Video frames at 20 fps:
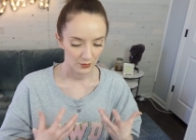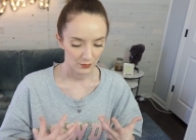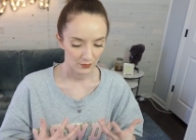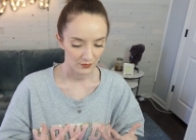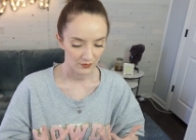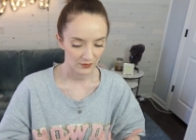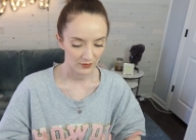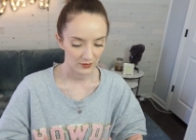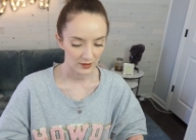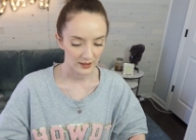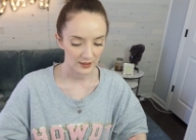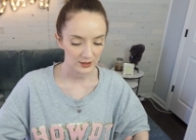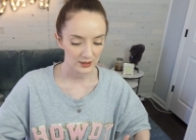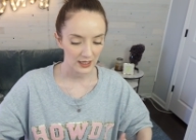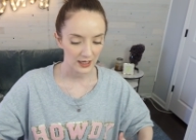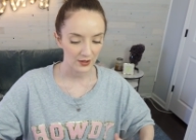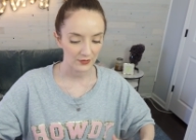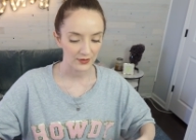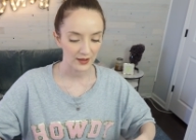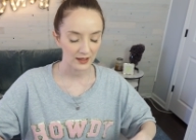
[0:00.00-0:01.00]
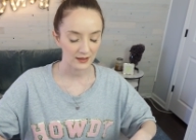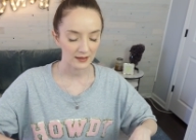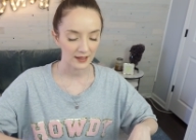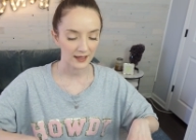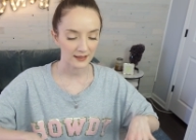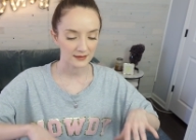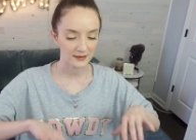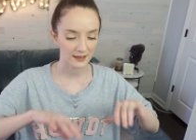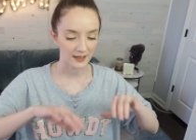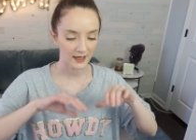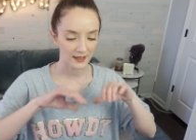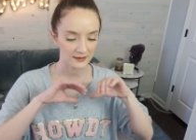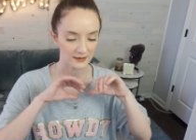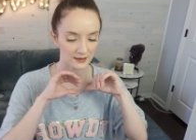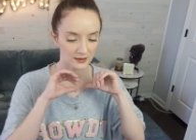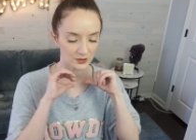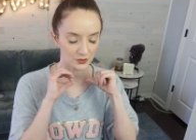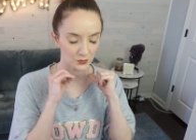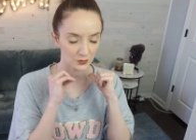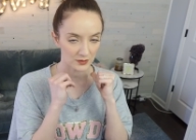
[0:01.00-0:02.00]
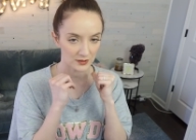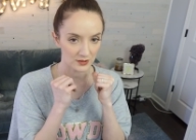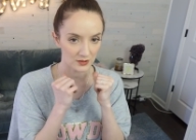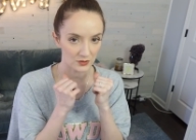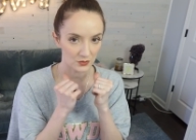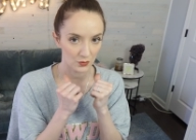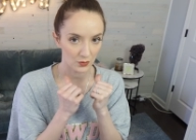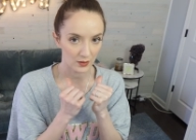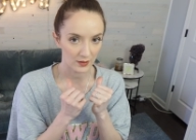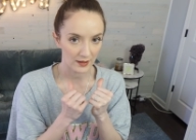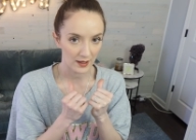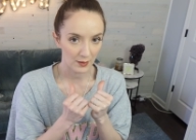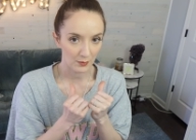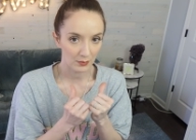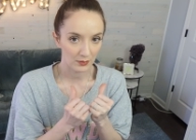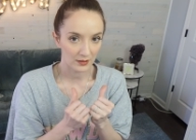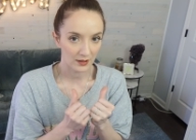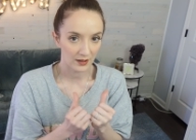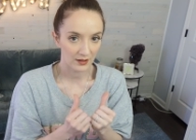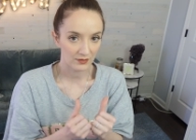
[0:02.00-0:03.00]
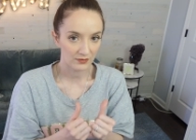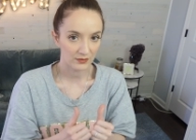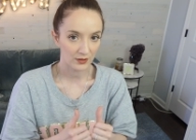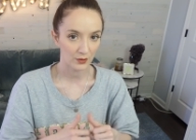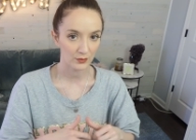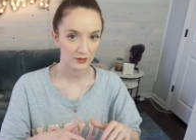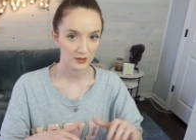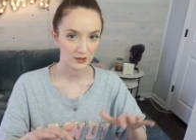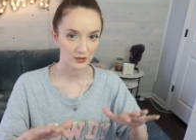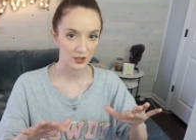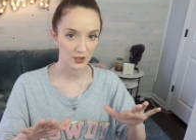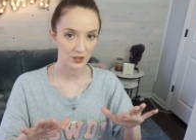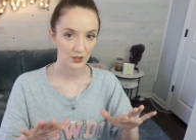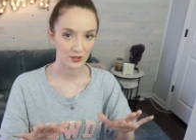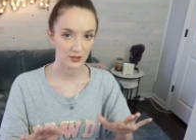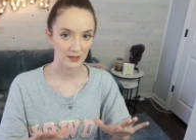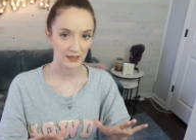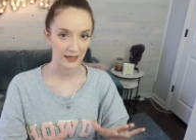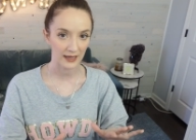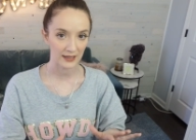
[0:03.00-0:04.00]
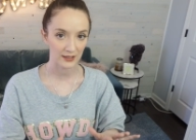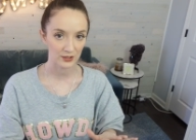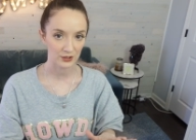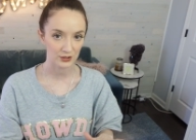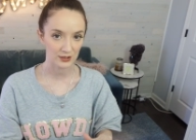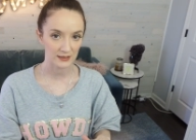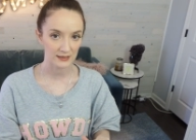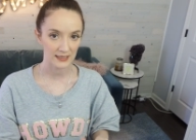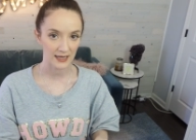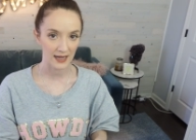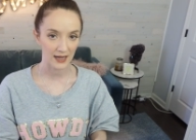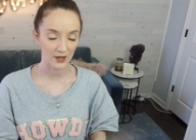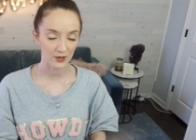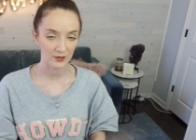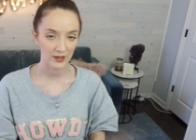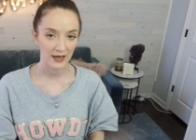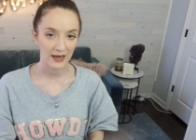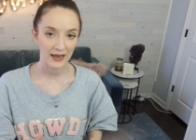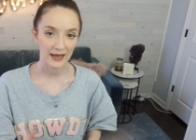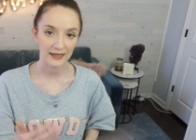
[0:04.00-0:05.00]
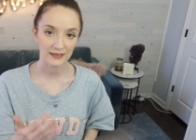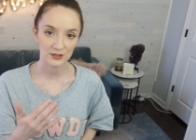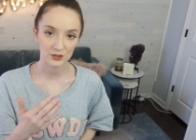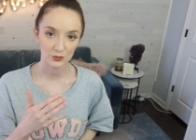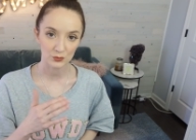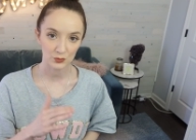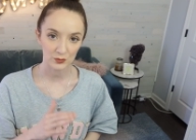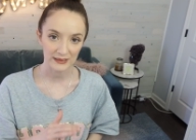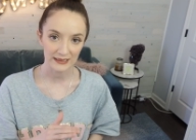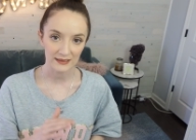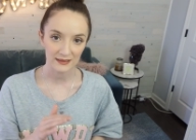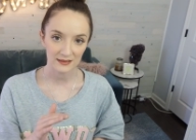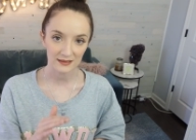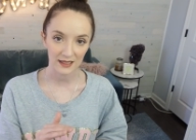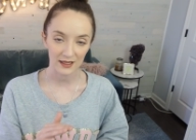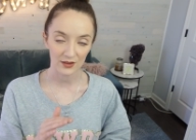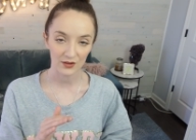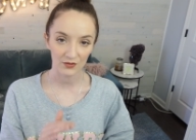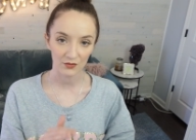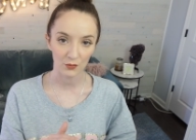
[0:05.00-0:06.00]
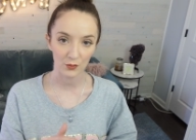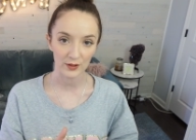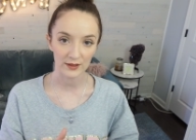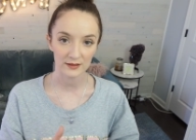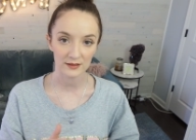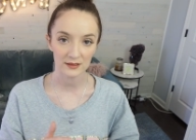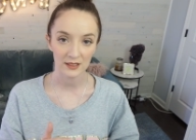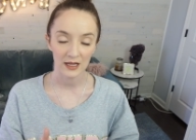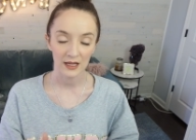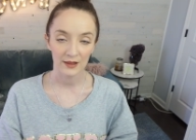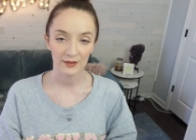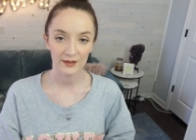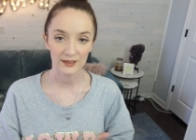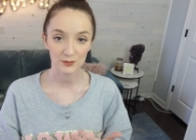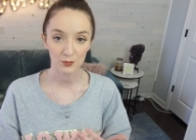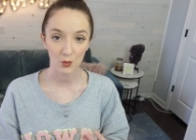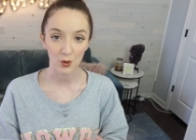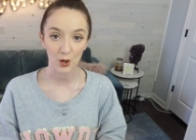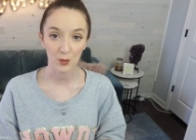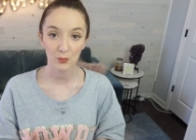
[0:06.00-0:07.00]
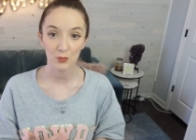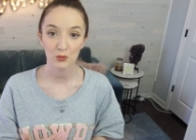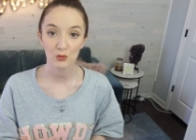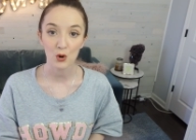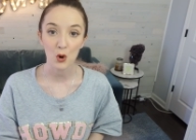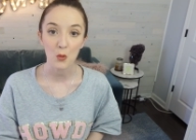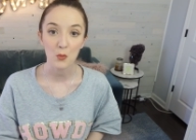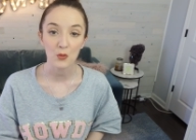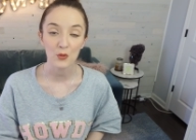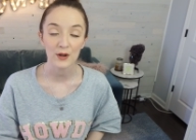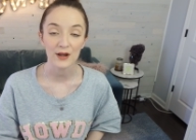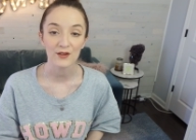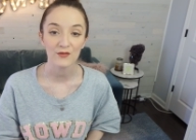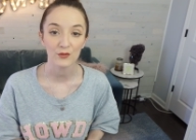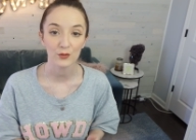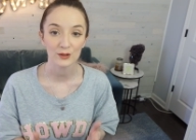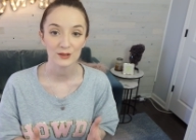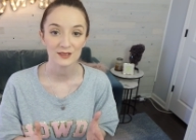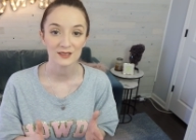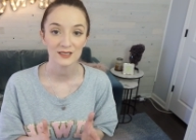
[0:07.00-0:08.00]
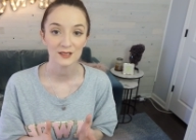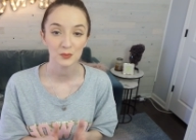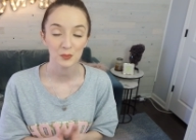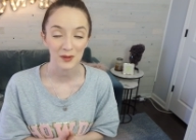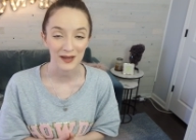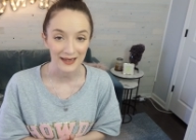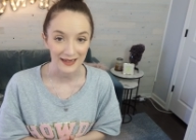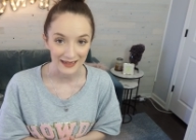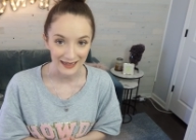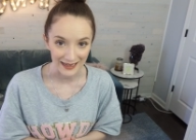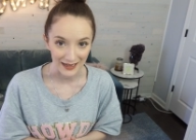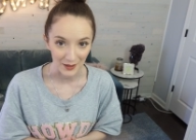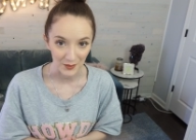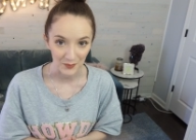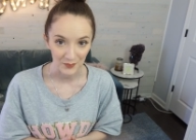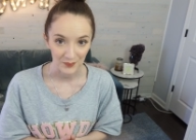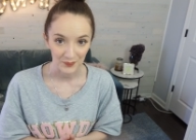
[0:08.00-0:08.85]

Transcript: flush out that lactic acid, to restore that blood flow, to turn the energy down, and to reset the voice that's more appropriate for speaking.